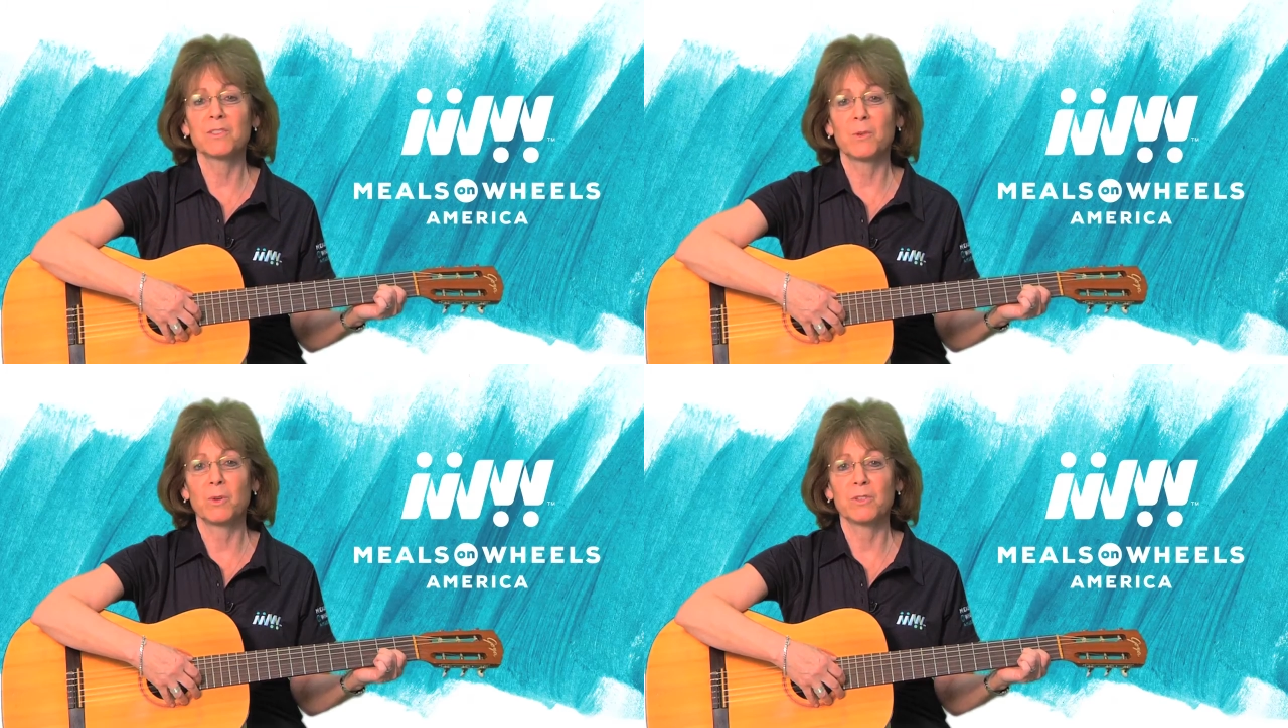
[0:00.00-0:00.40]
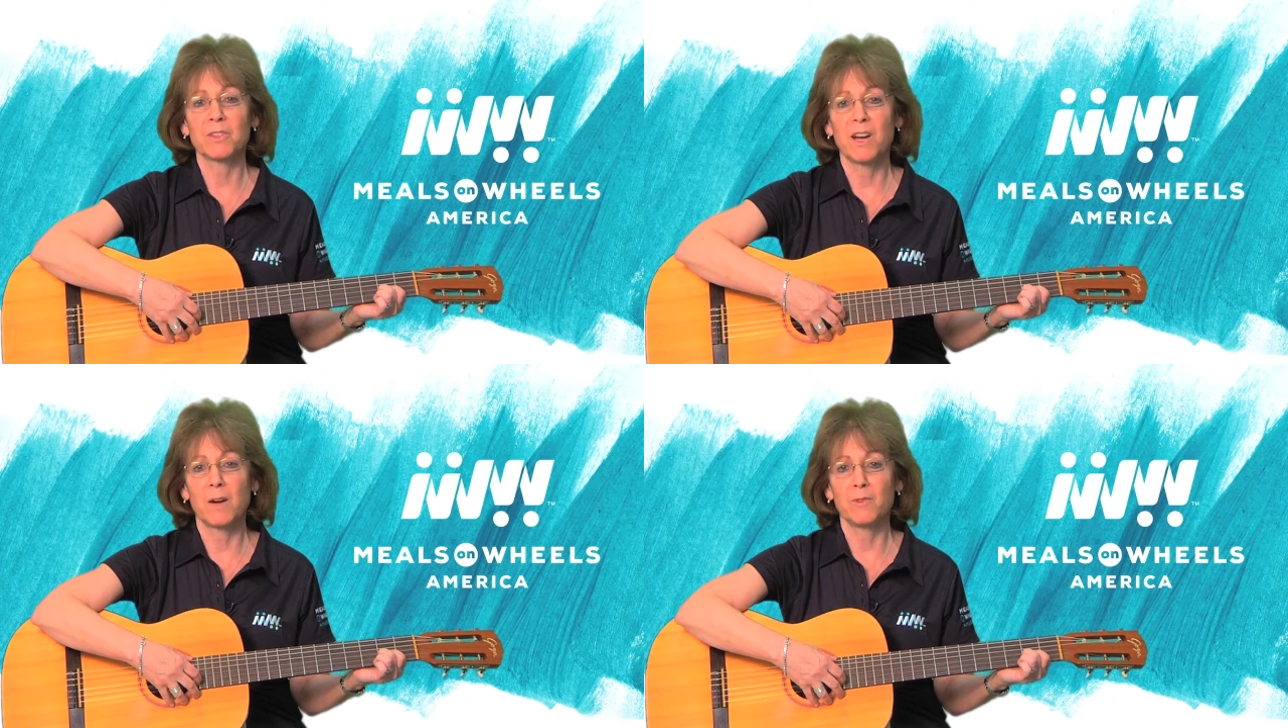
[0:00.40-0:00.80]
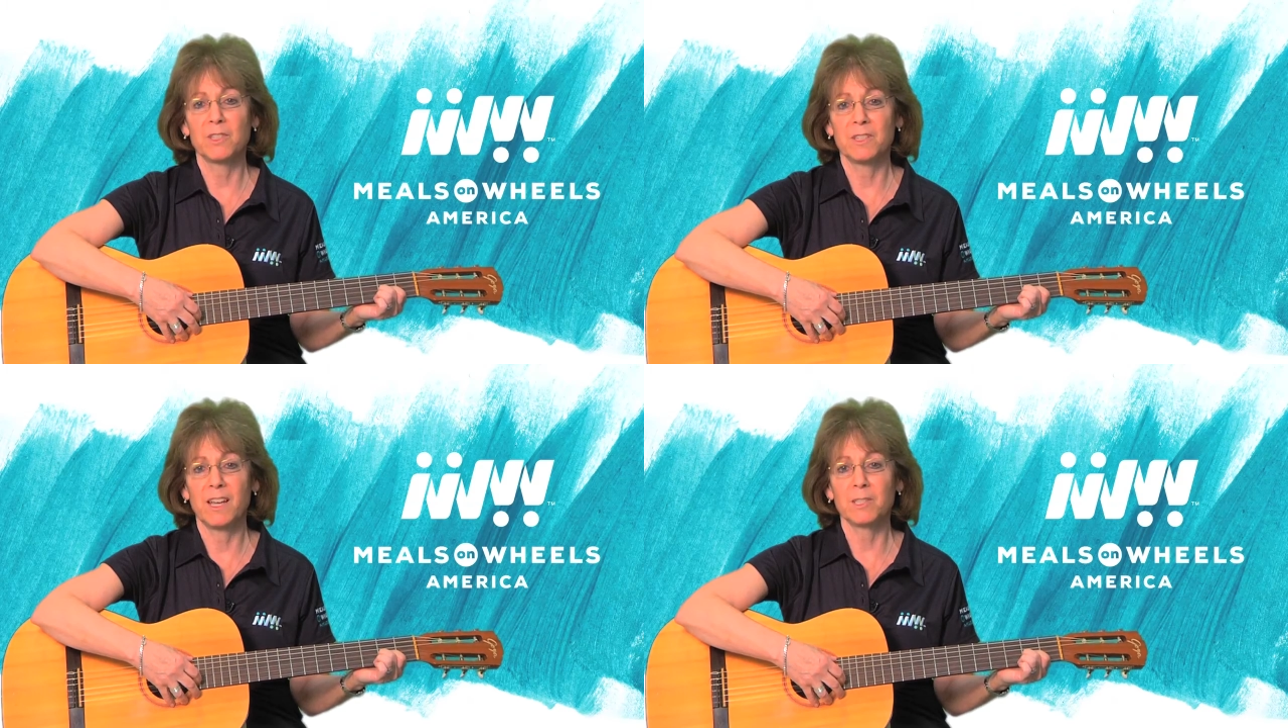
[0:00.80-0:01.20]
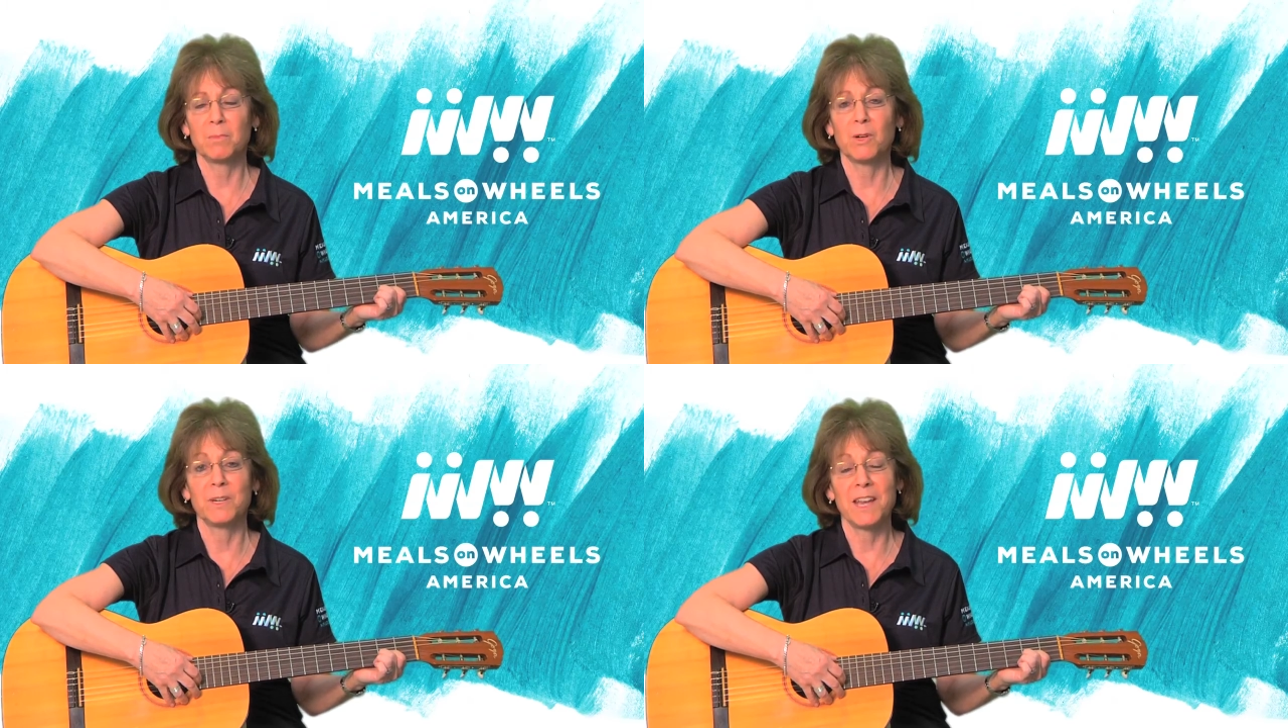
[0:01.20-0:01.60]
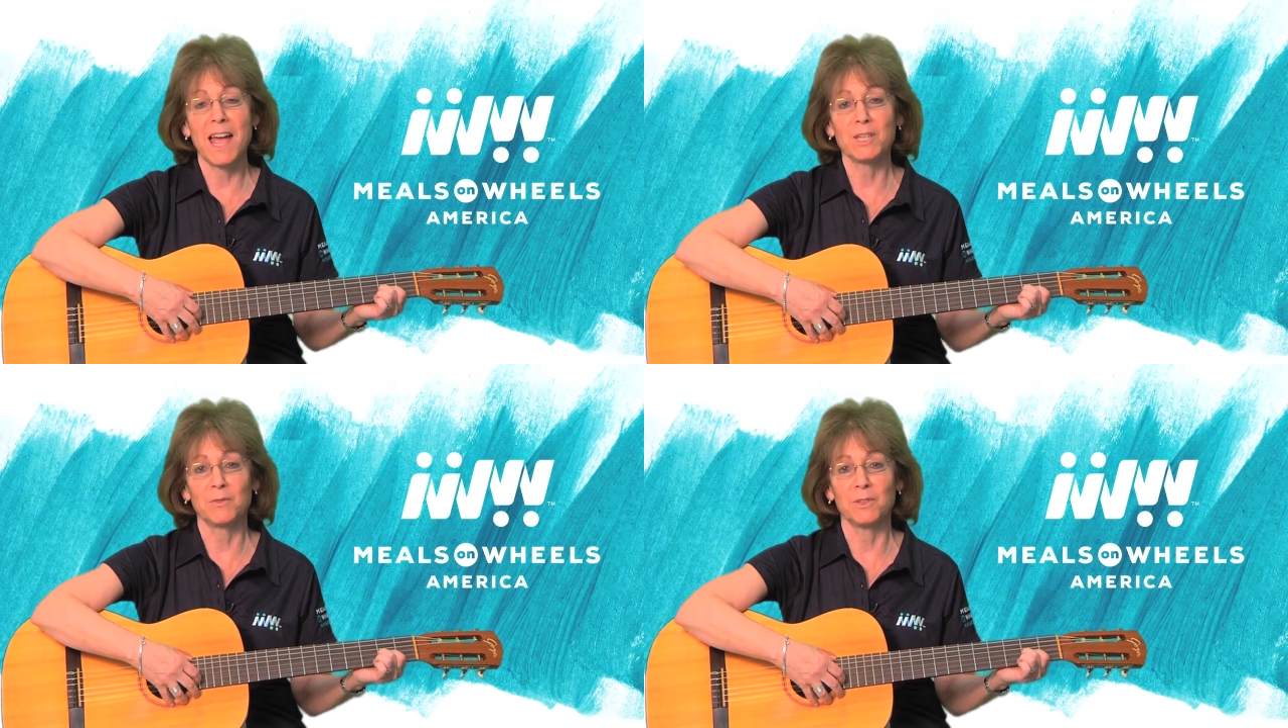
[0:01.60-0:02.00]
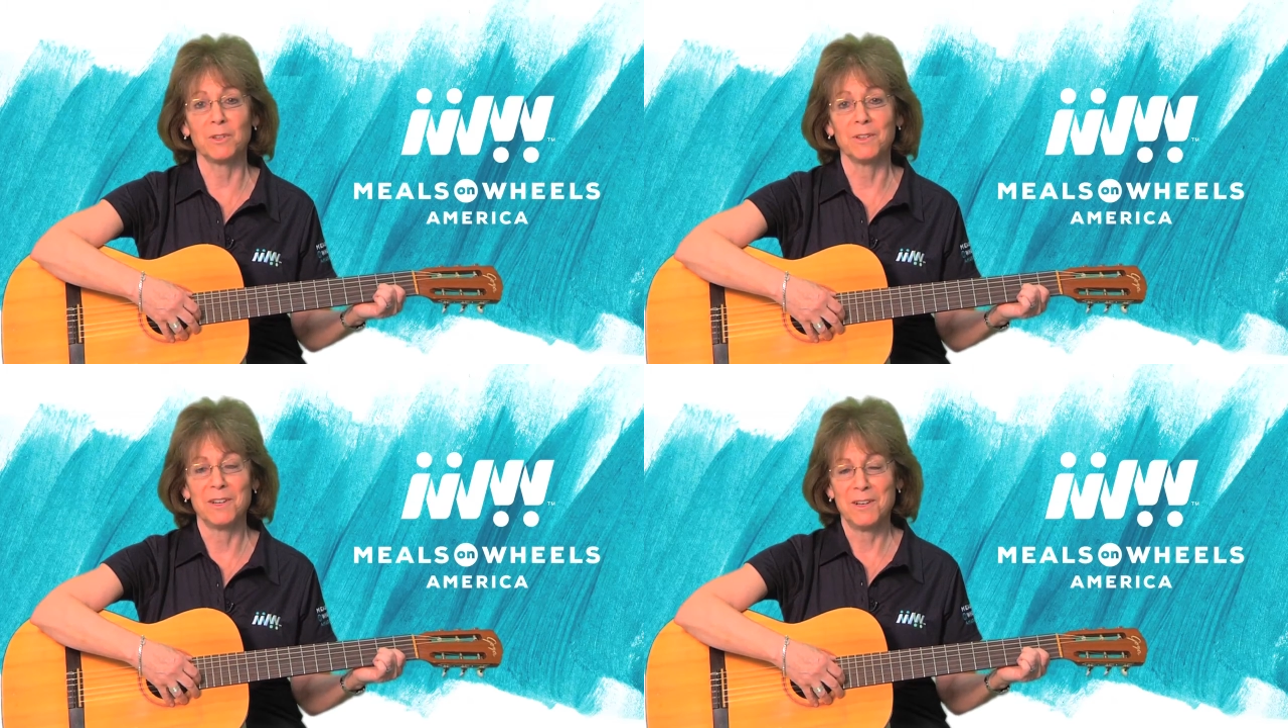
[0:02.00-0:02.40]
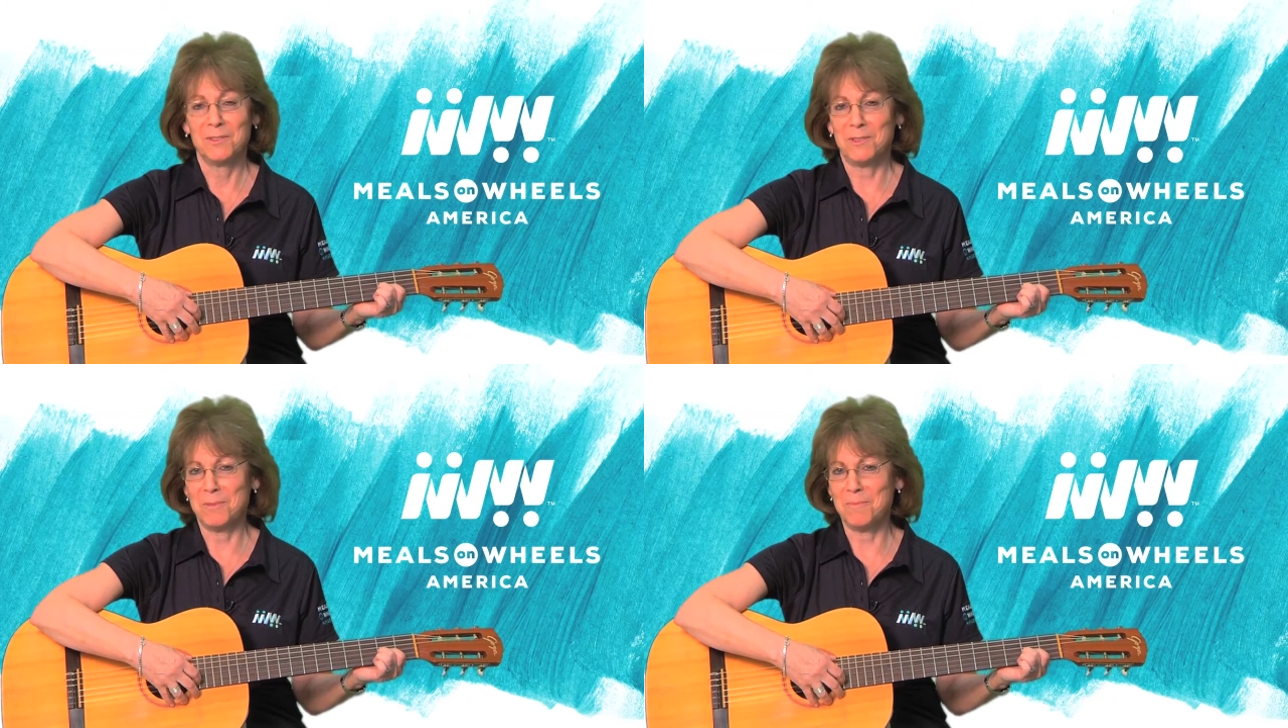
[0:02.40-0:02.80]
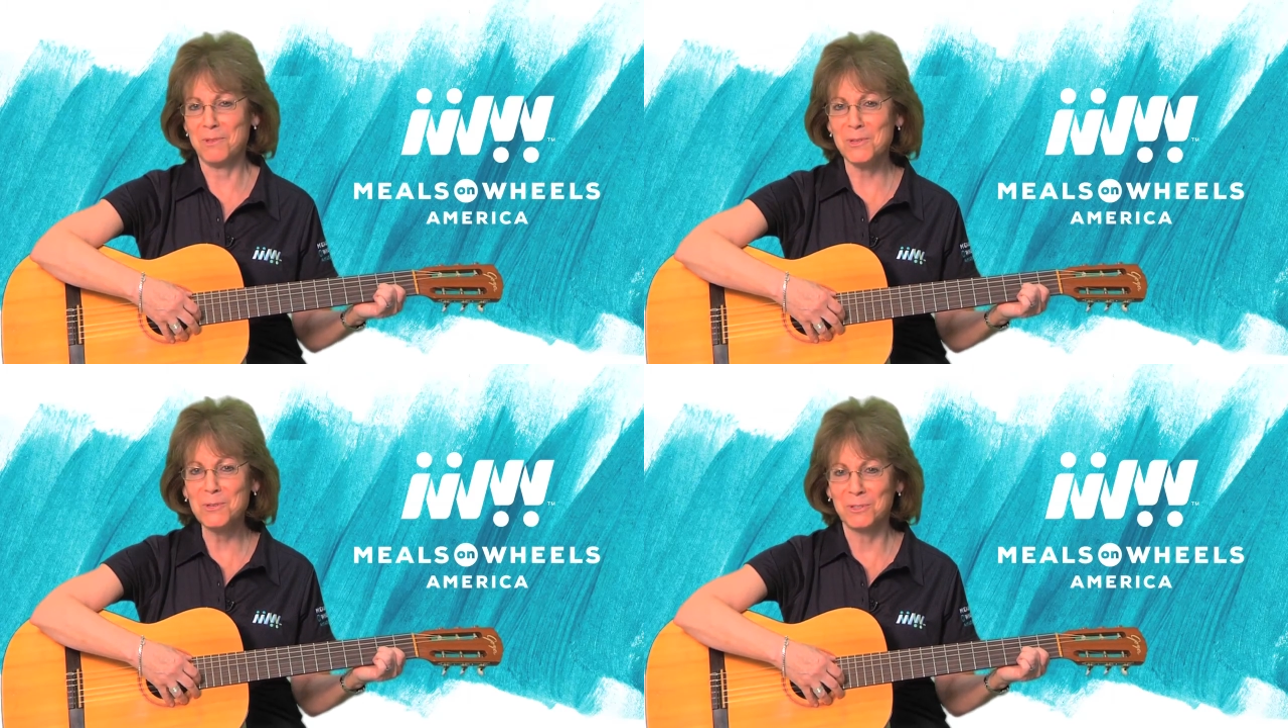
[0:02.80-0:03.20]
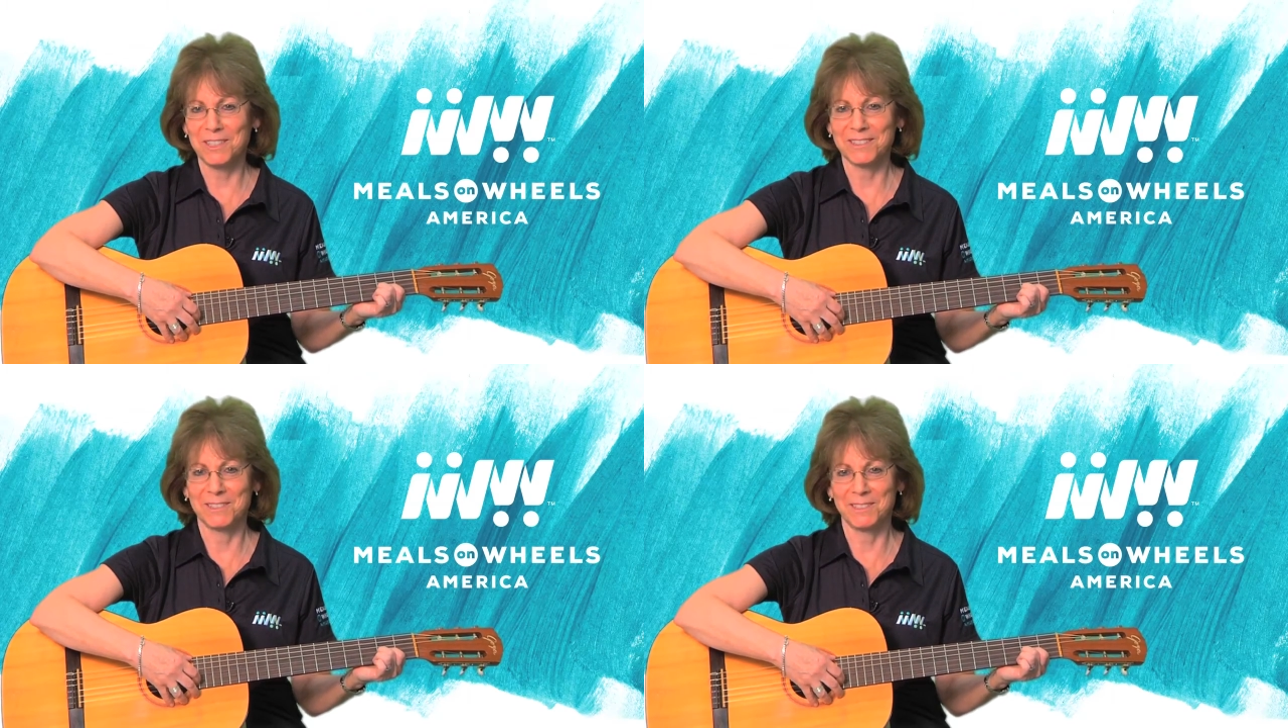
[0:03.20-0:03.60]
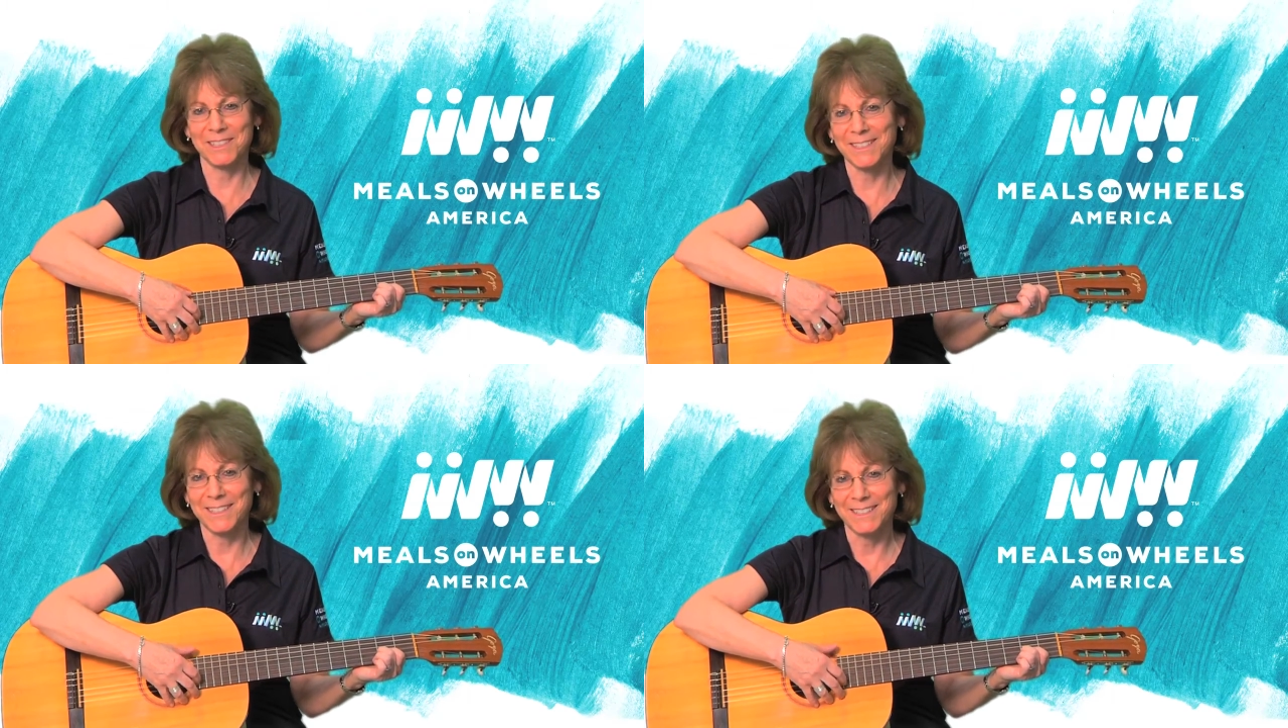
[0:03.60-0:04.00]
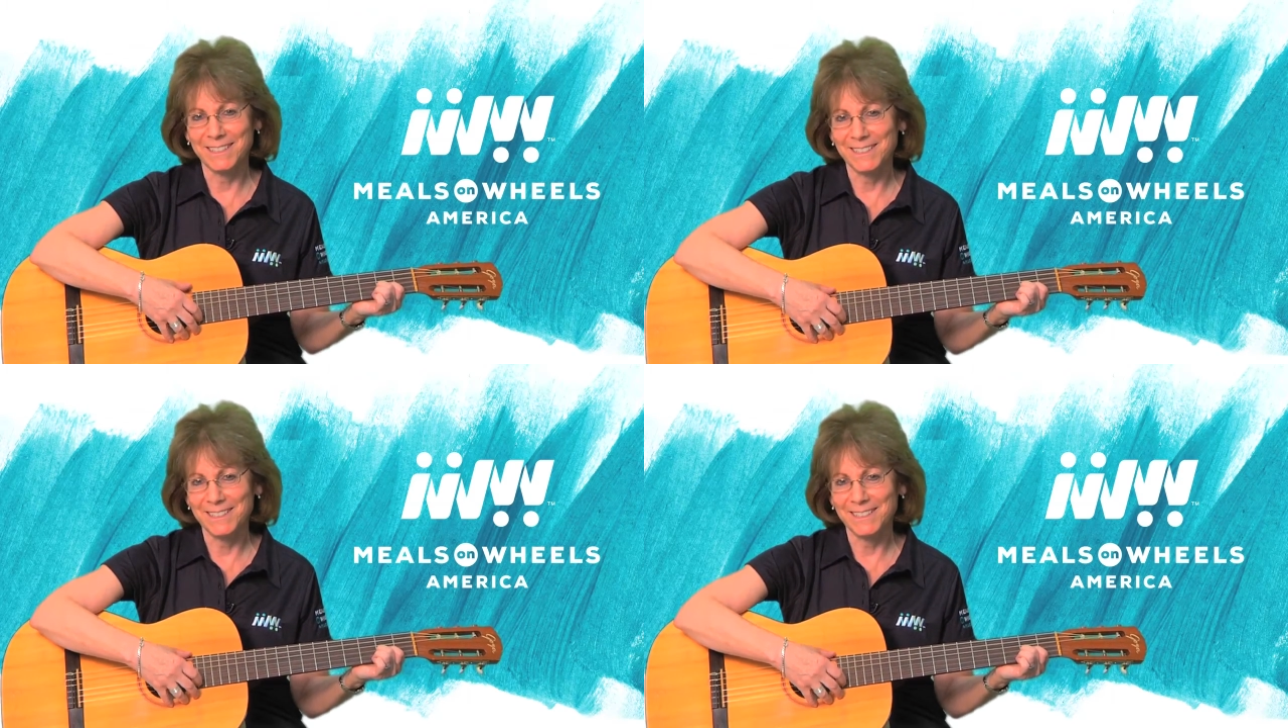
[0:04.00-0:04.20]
on Wheels Conference and Expo in Nashville, the Music City.